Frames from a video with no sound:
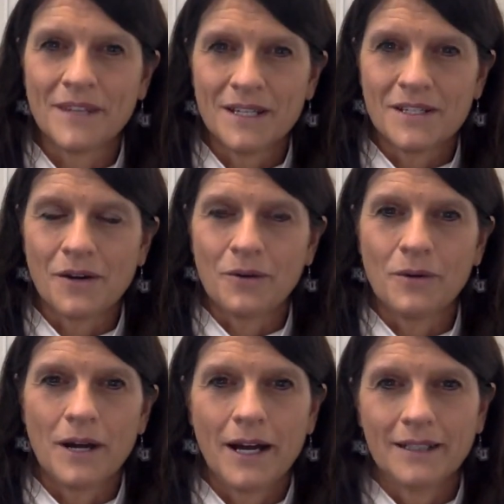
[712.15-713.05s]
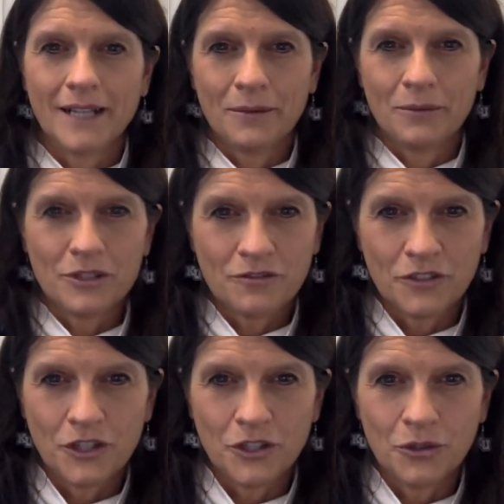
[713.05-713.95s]
So uh, I wish for
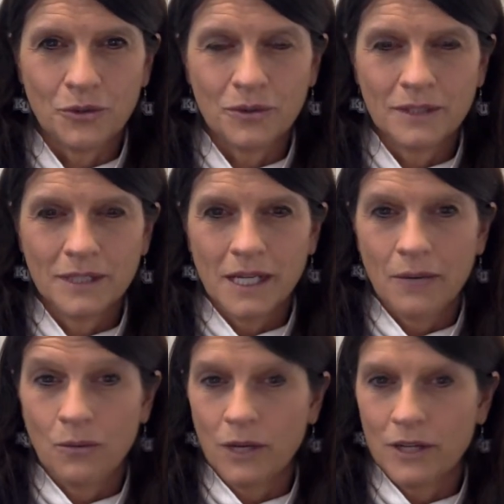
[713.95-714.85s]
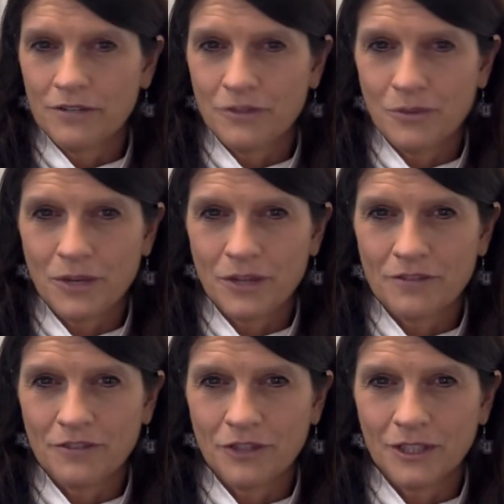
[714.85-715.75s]
you a wonderful,
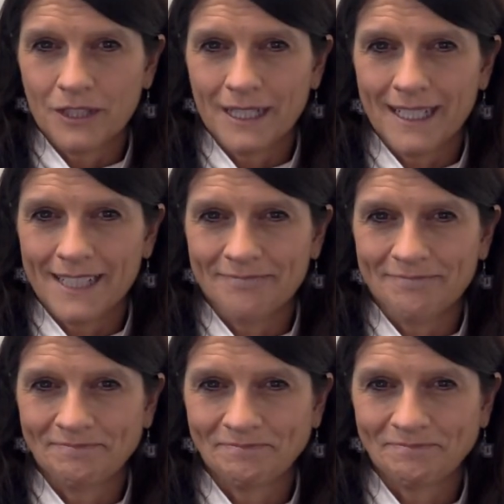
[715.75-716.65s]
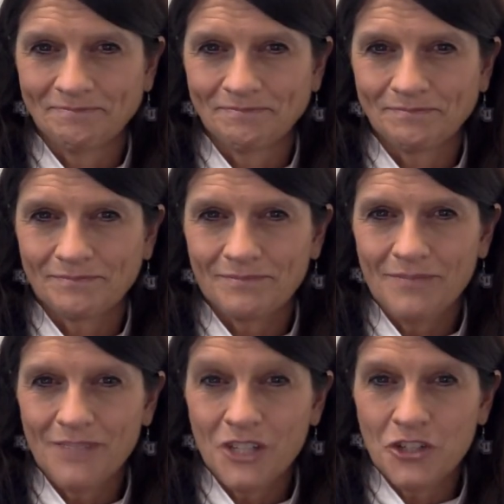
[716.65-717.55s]
wonderful um,
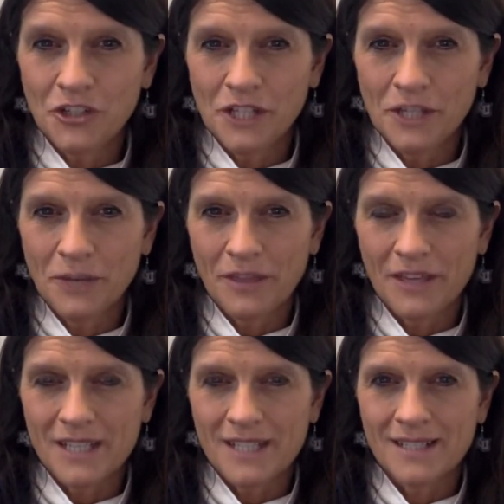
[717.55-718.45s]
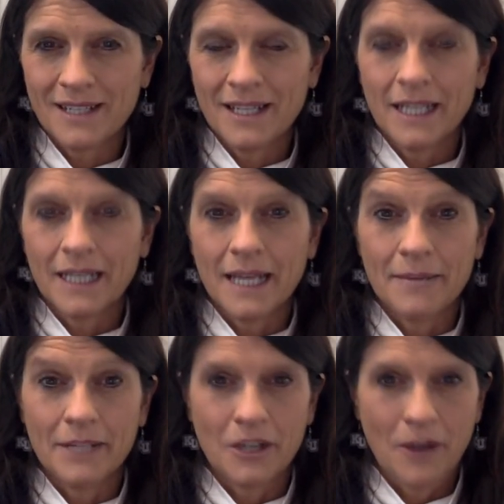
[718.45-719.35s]
journey with this. Let
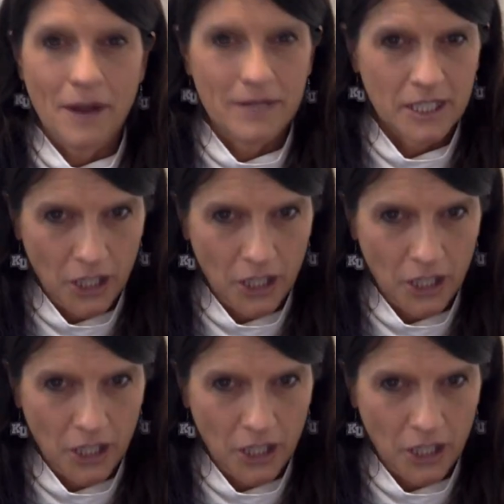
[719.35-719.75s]
me know how it's